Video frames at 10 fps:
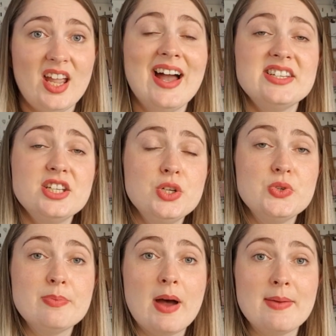I didn't
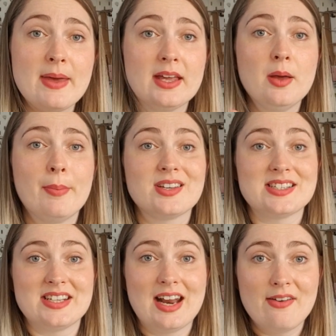use the piping because I
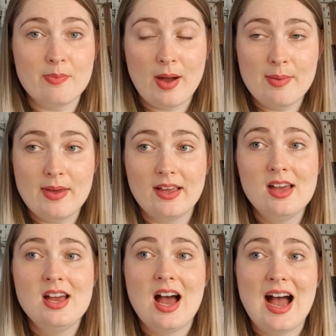didn't have the piping.
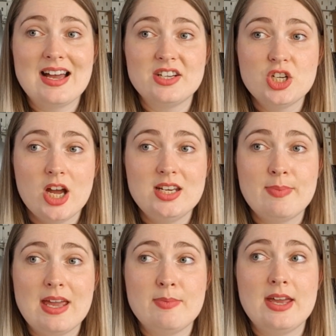I had a tiny
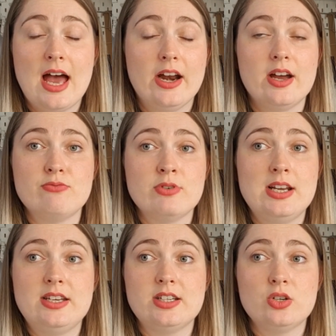baby and I
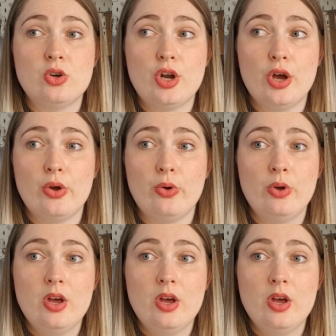really did not know